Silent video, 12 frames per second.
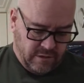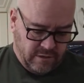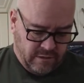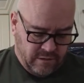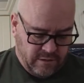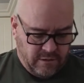
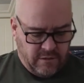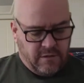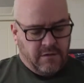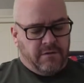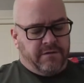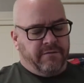
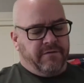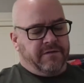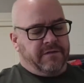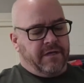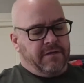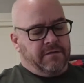Is that what it
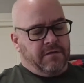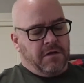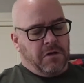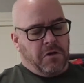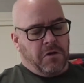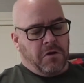says?
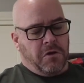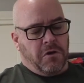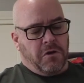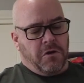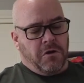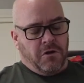
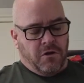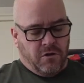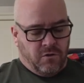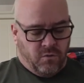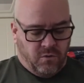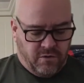
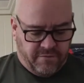Quarter